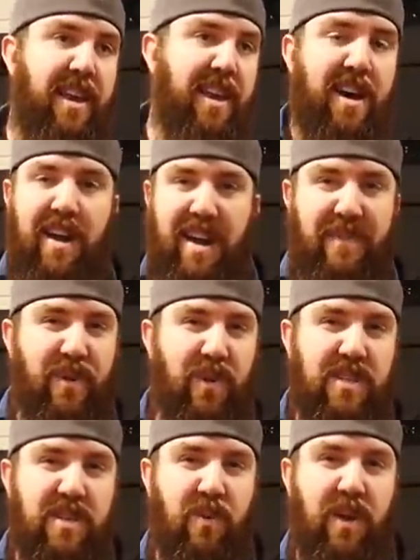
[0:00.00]
not every
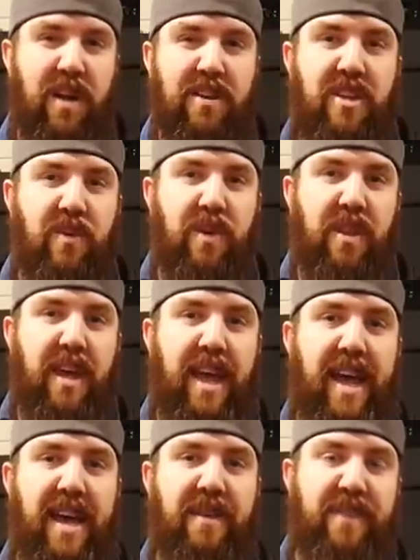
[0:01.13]
once in a while do you really
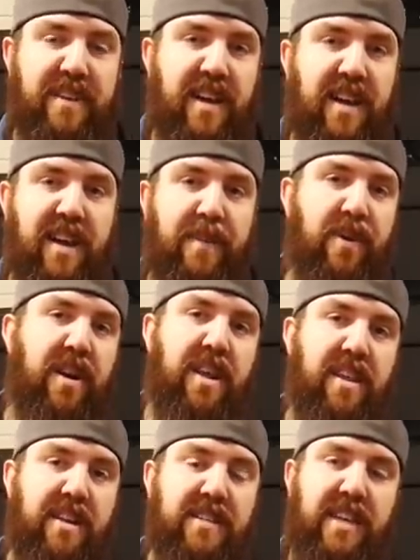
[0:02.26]
have the time or
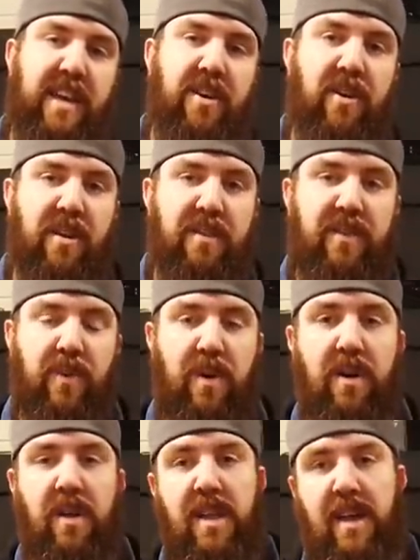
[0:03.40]
anything to get all of
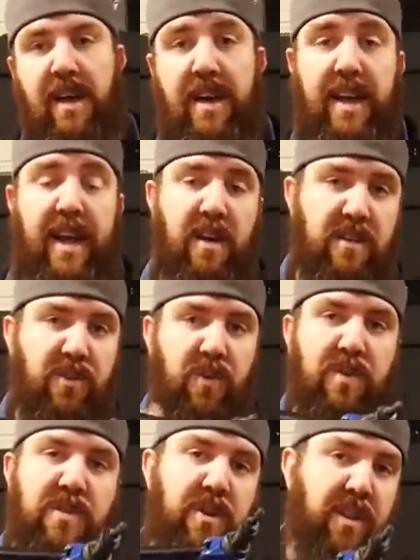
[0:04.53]
your air
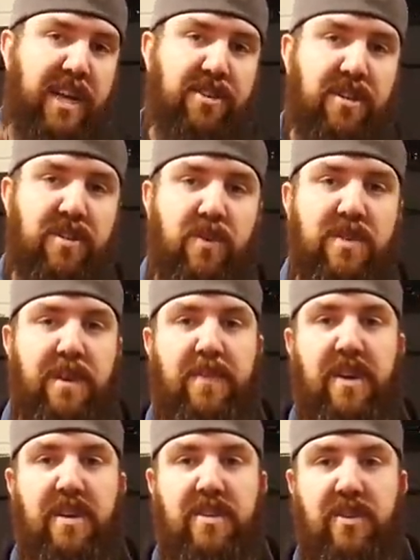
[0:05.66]
tools or electric tools up
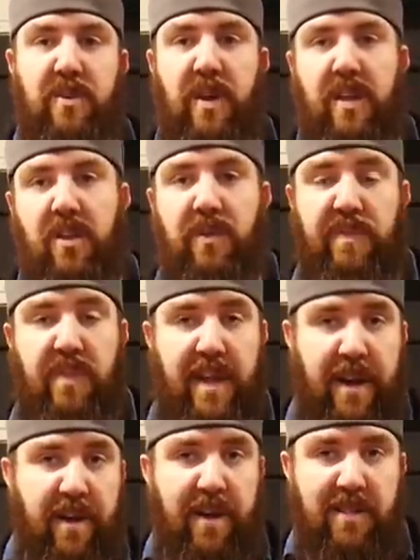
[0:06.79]
there to use
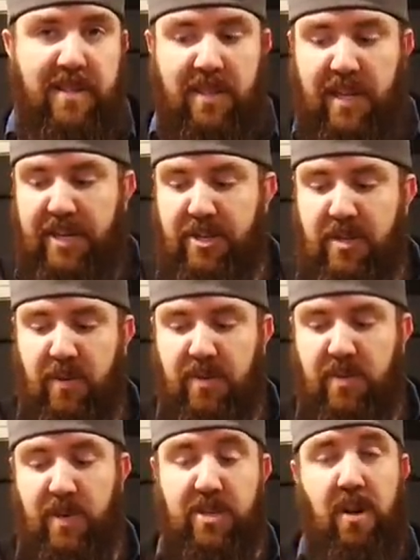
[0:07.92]
their installation
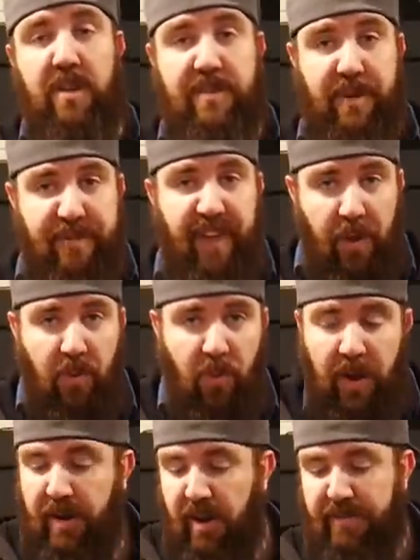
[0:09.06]
tools, which also fail
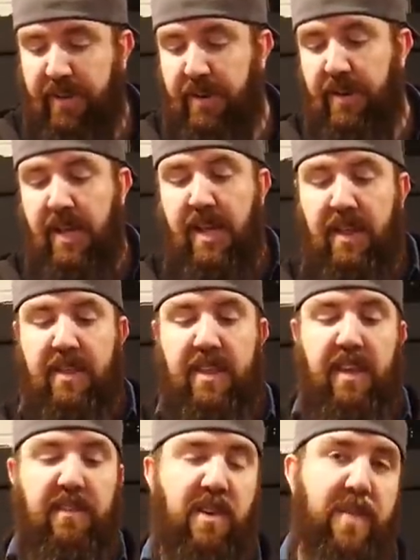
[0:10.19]
quite often.
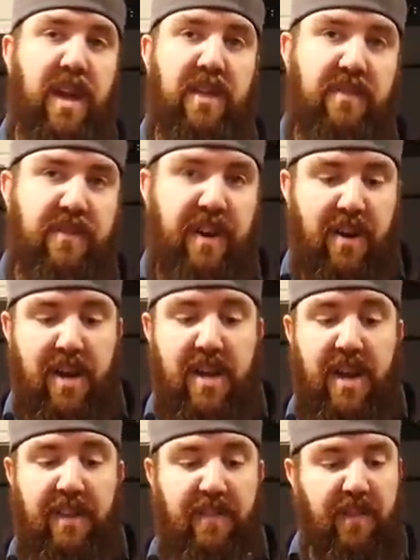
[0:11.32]
These are made of a very
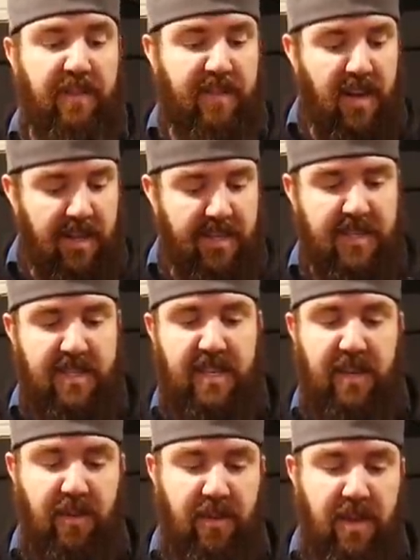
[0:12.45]
nice solid
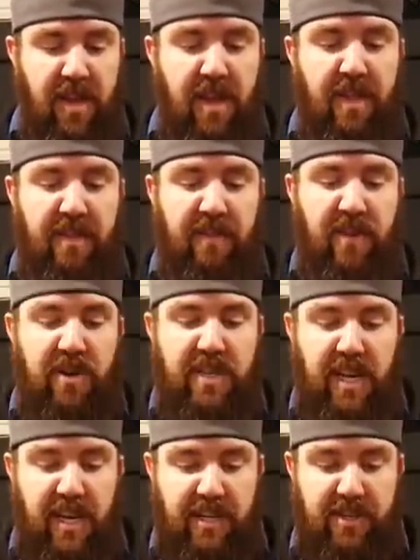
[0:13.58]
steel. It's
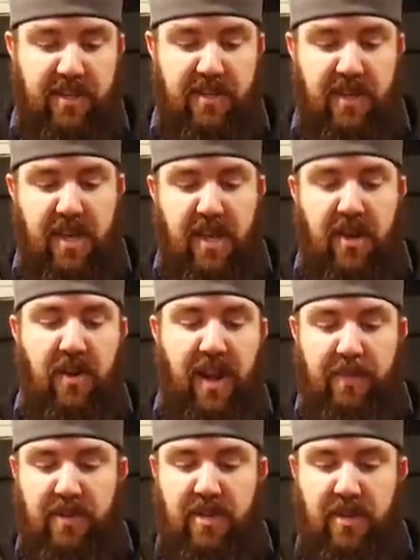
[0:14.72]
13 inches. You're
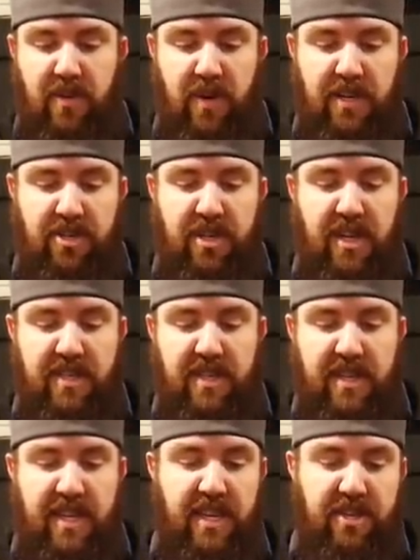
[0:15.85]
able to adjust
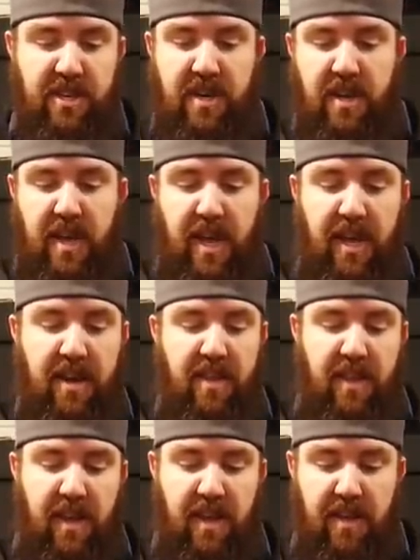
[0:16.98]
the tension and
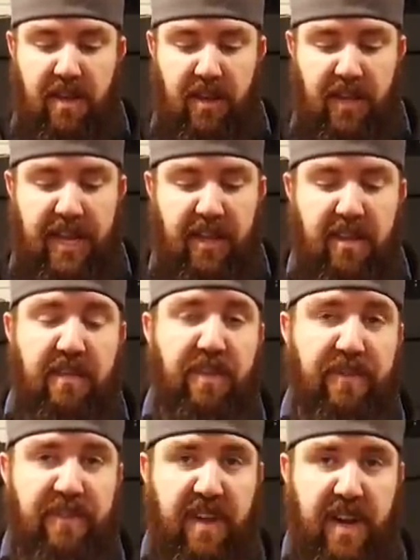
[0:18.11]
the length of the
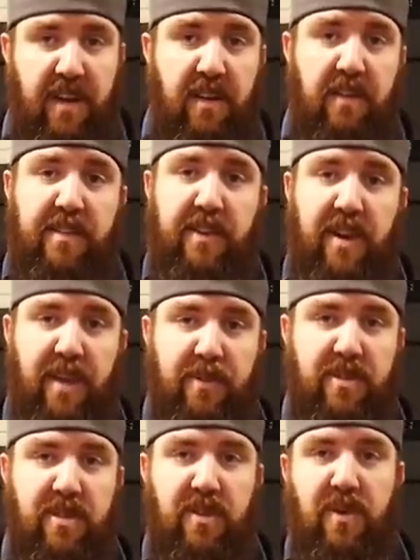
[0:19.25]
fitting, so you're able
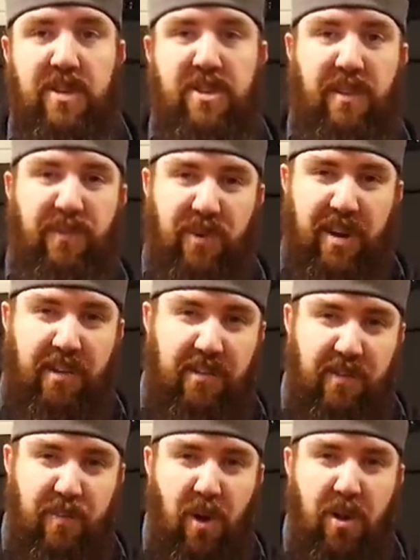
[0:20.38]
to adjust for a
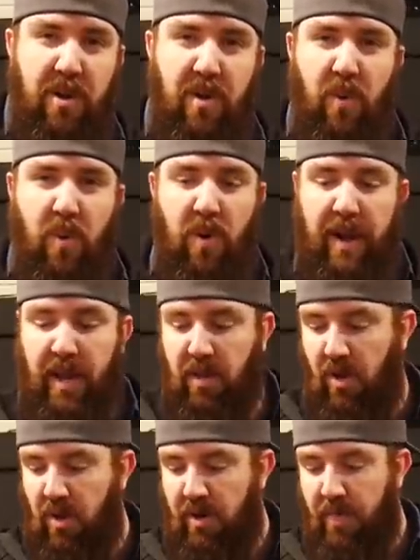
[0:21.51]
smaller or a
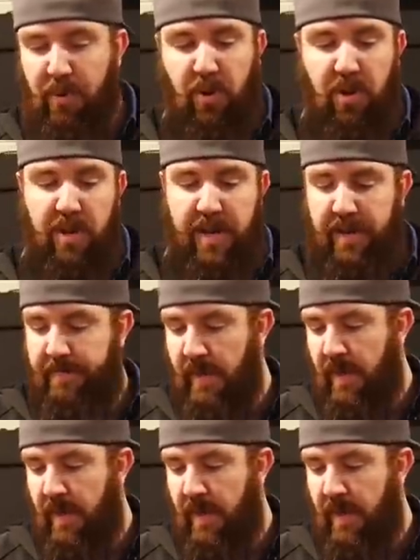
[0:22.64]
longer pull on it.